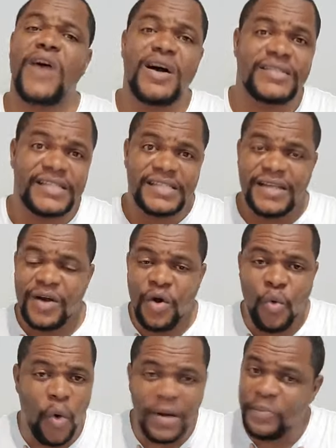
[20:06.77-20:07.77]
us
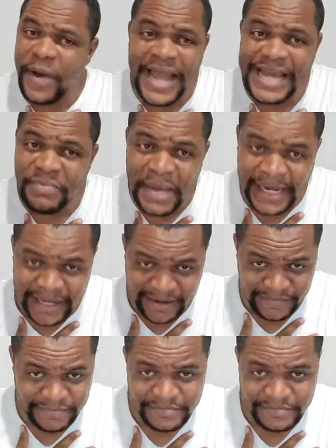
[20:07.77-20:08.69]
$1.8 million.